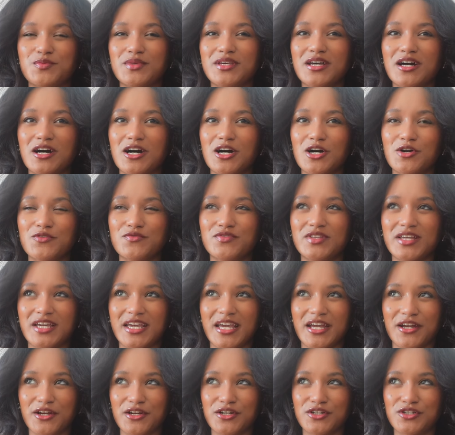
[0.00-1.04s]
me of the
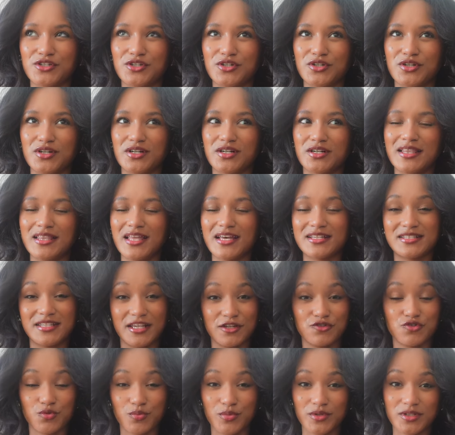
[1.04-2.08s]
character that
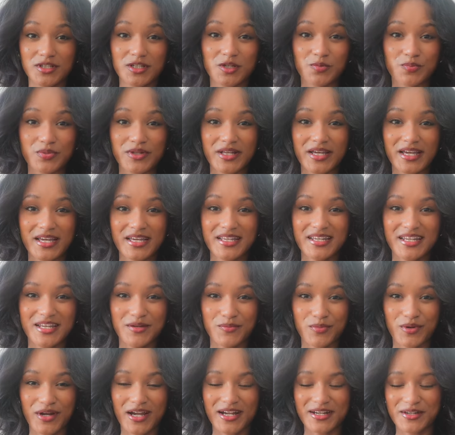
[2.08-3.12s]
Sandra Bullock played
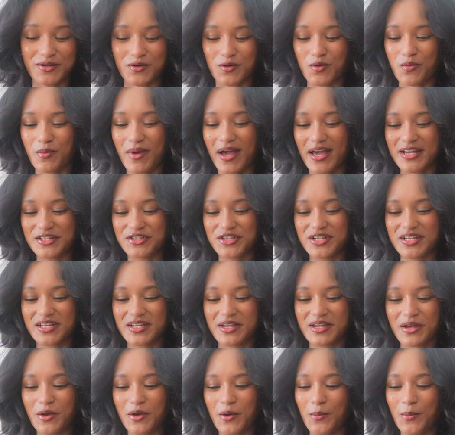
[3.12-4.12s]
in Practical Magic.